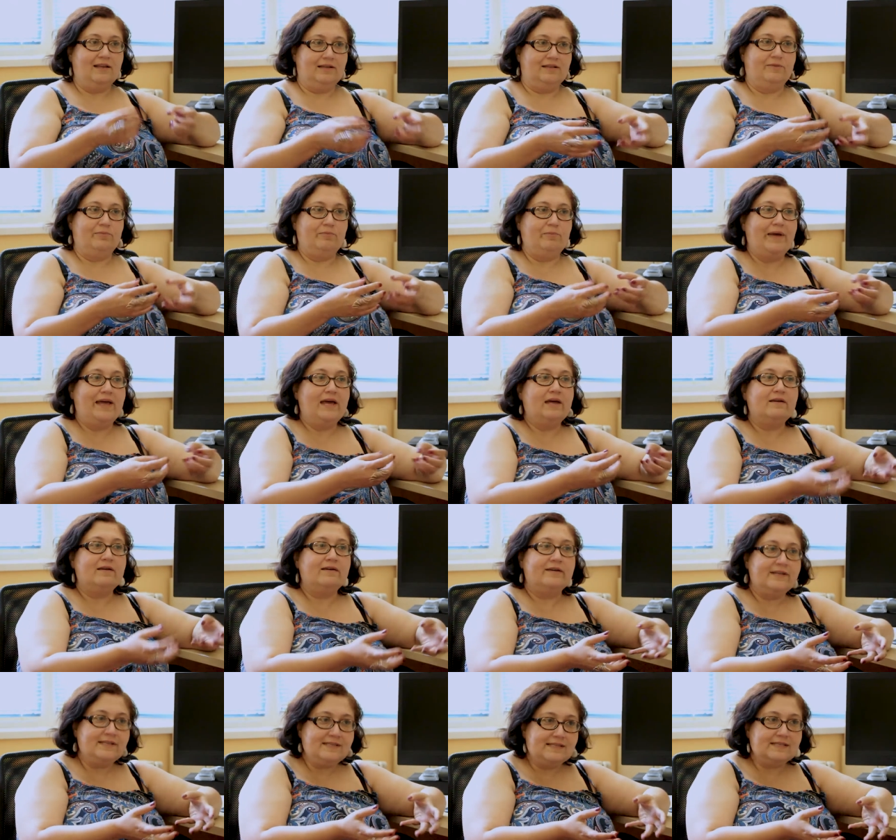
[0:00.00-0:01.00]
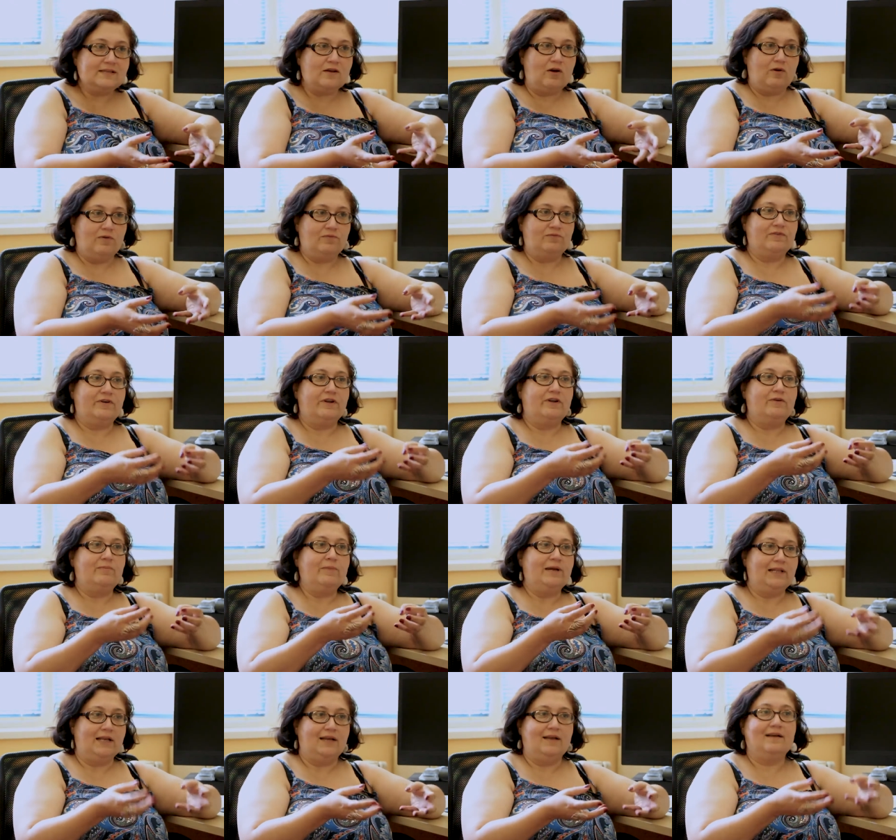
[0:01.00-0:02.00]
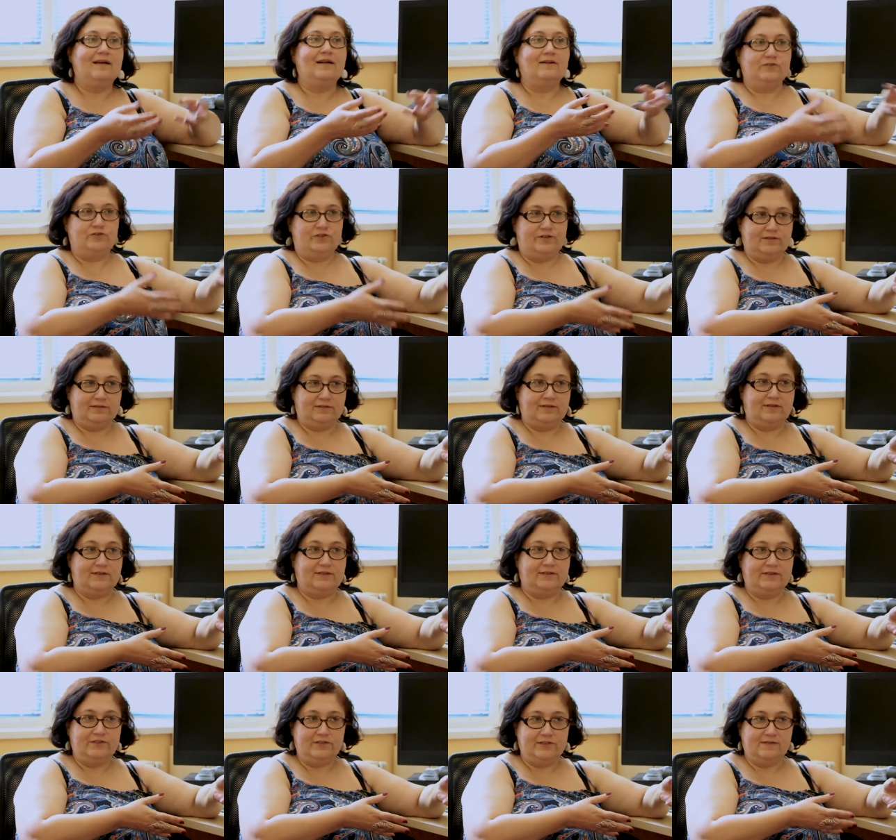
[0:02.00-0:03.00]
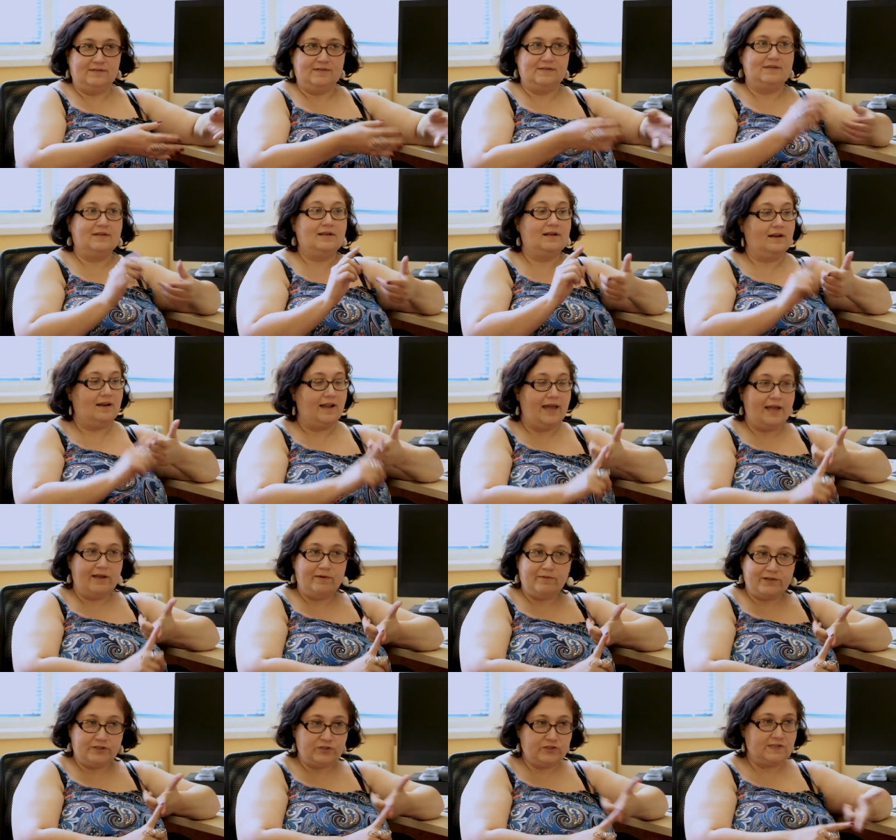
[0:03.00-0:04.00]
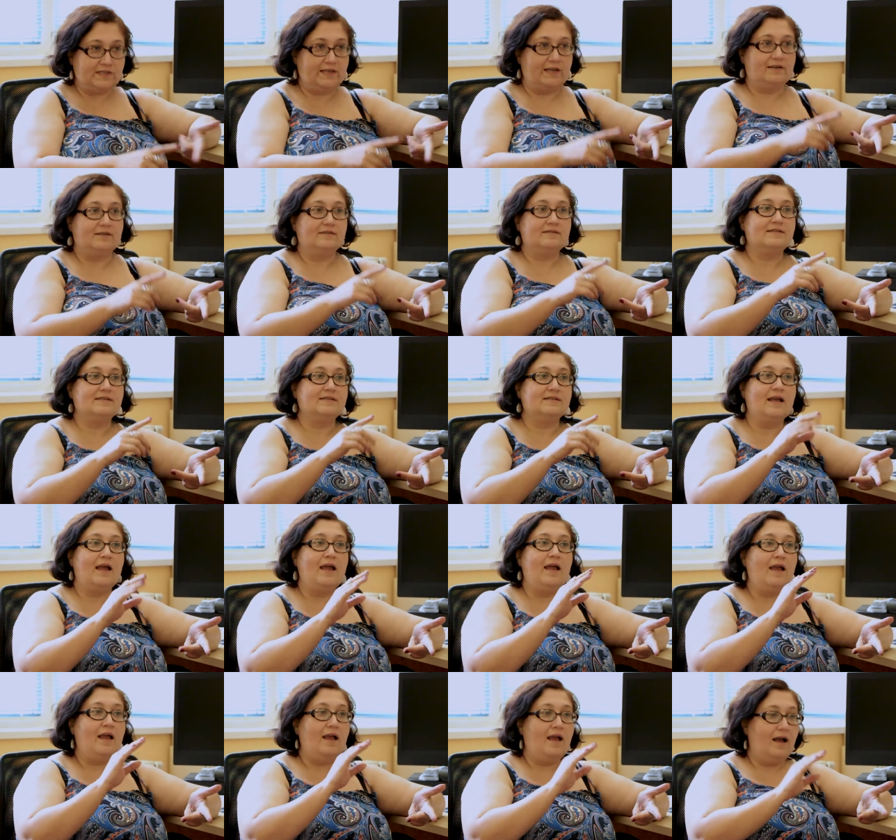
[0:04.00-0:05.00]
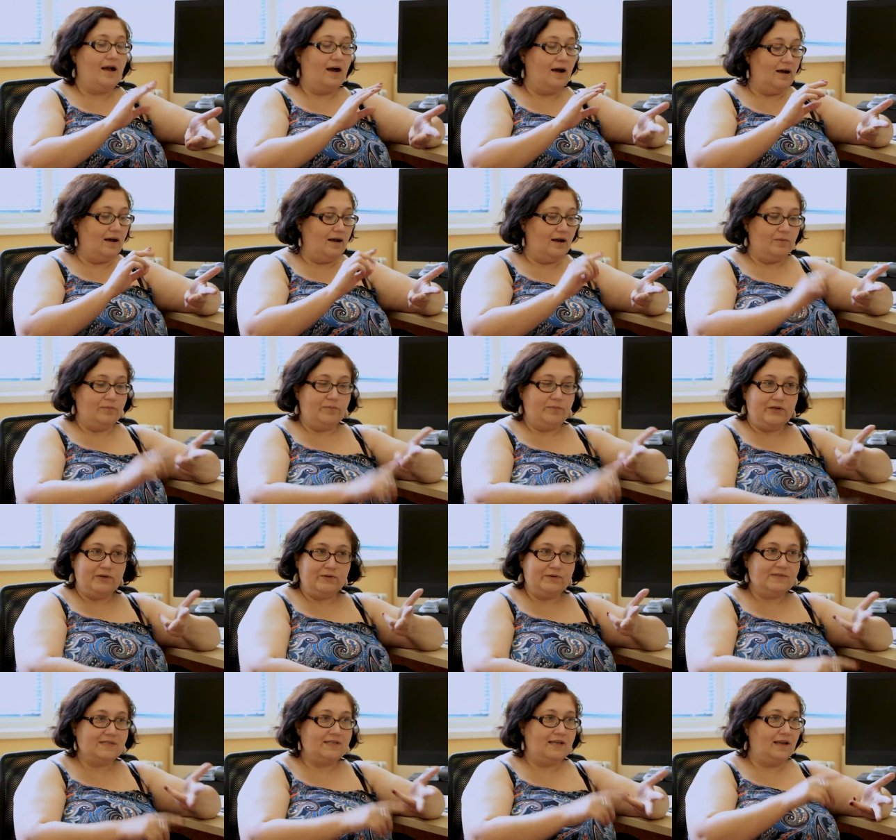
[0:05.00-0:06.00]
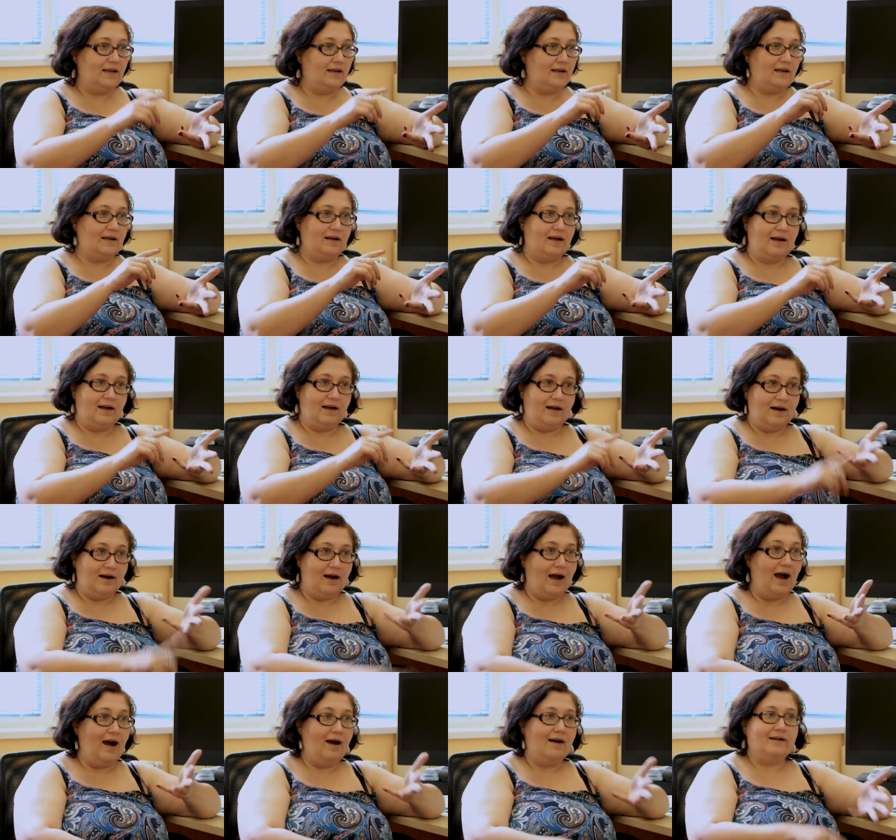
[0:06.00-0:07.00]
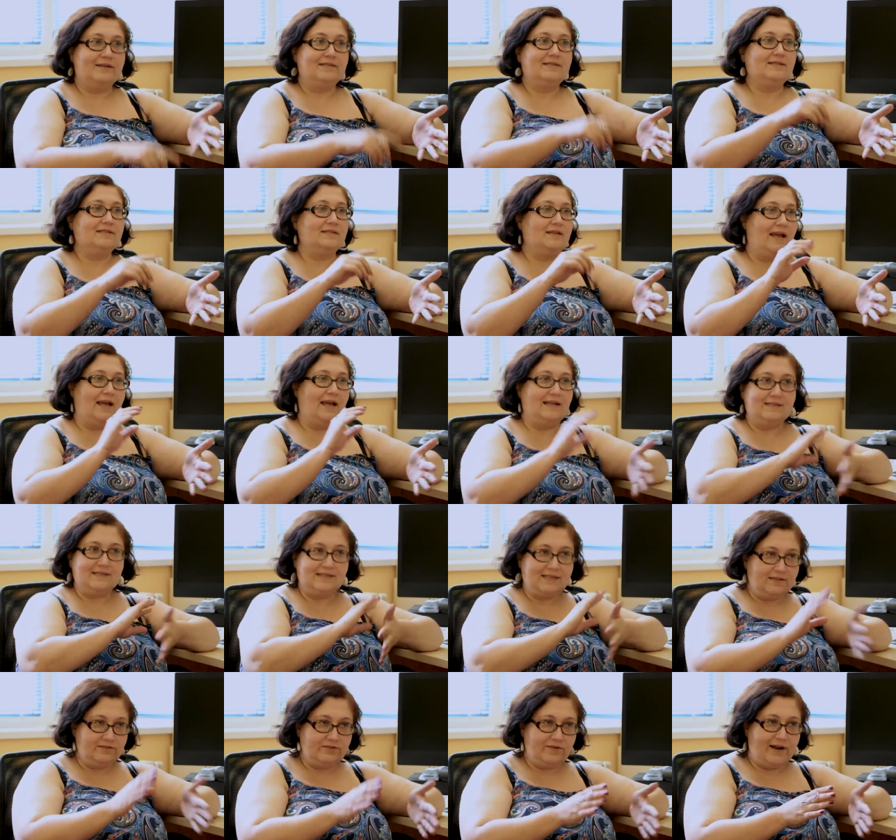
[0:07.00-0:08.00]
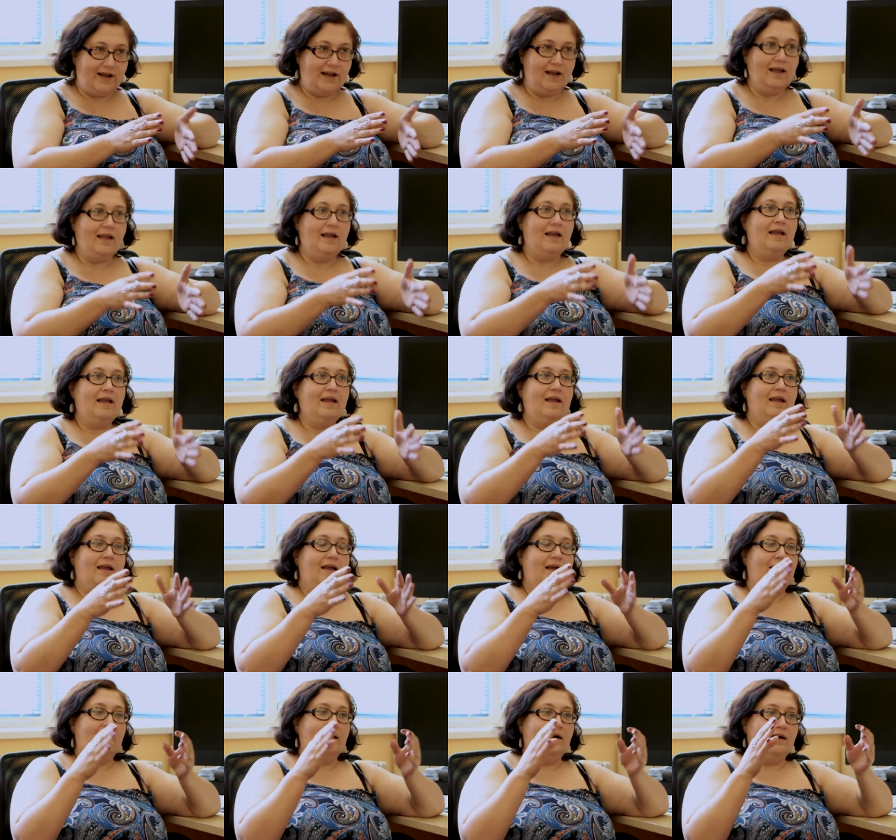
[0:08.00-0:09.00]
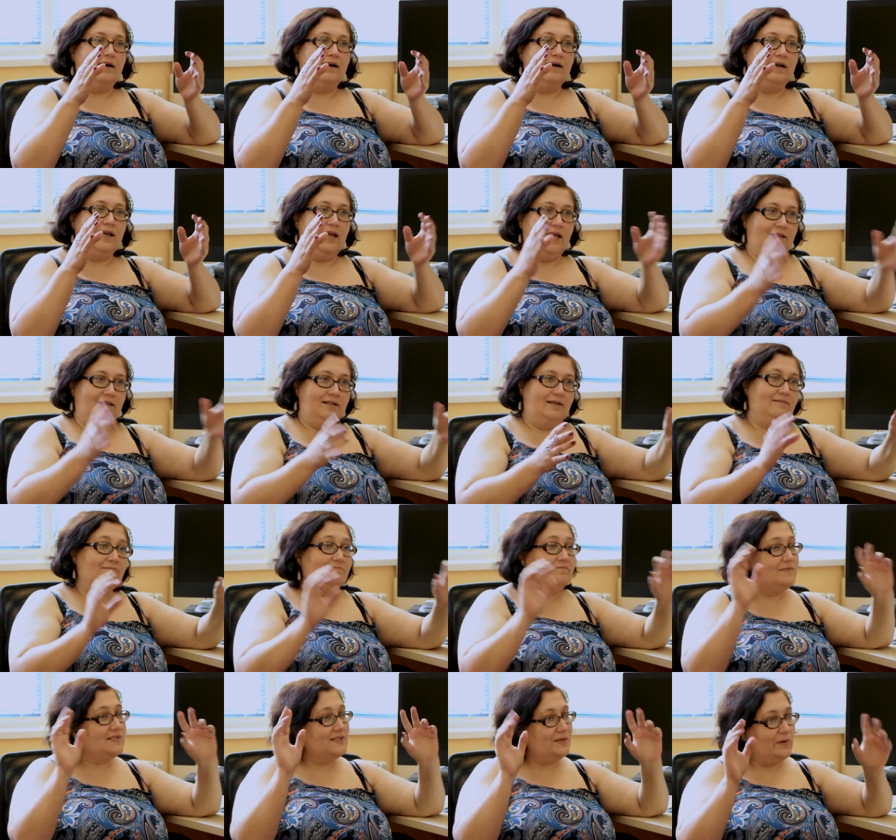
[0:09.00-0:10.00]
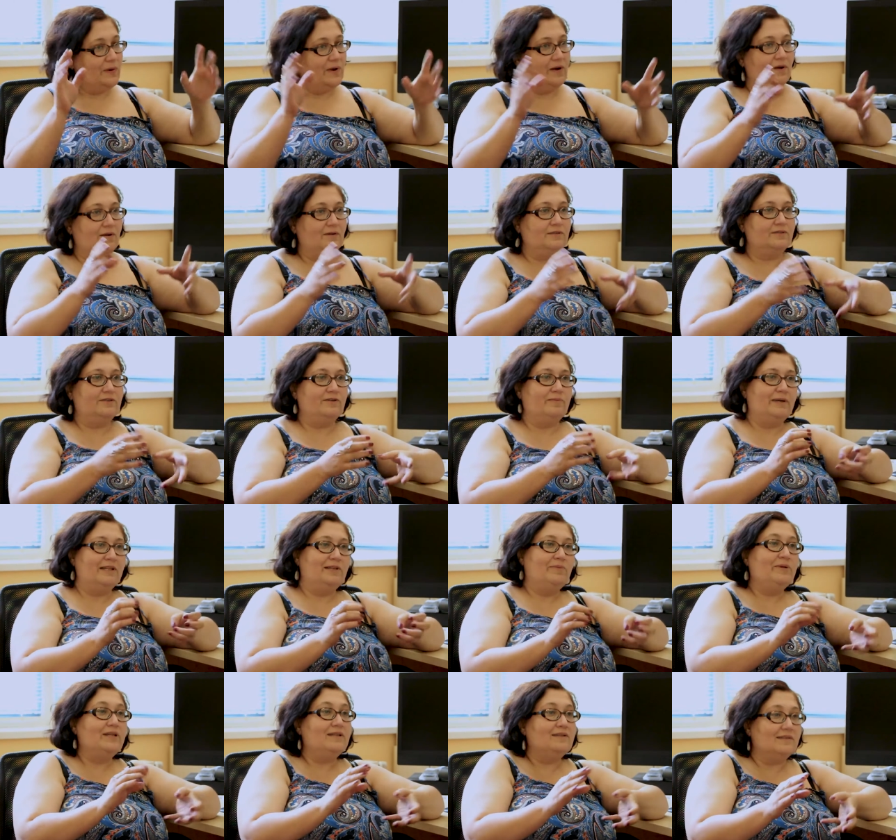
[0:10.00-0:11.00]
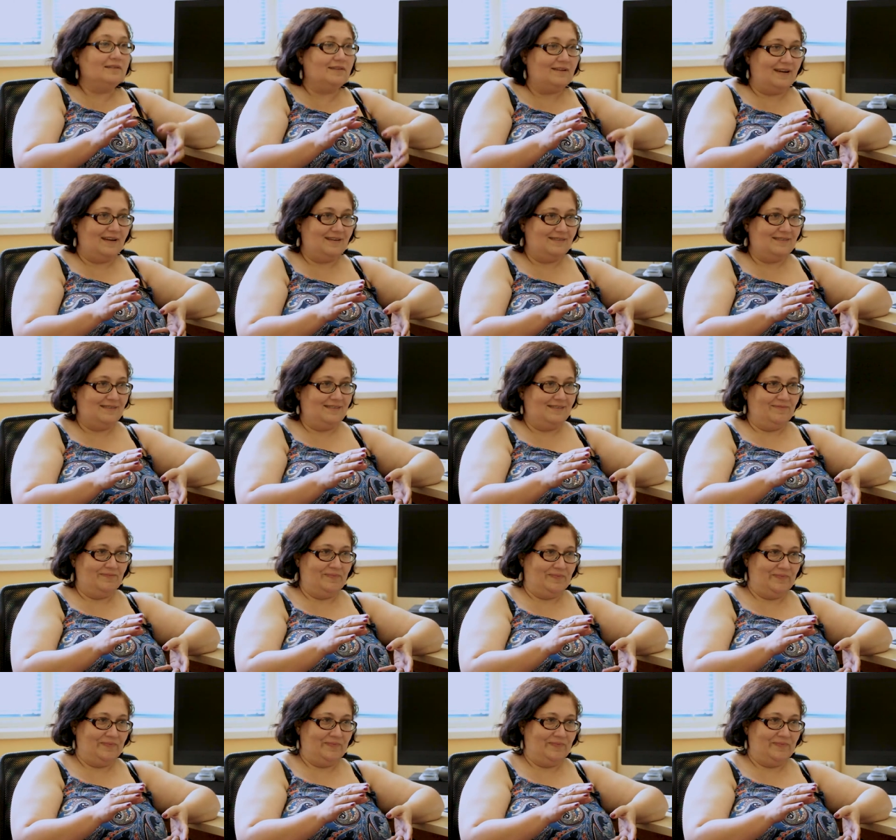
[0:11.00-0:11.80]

The bearers of Romanic cultural traditions, language skills, music, arts, etc. in so-called Romani middle class.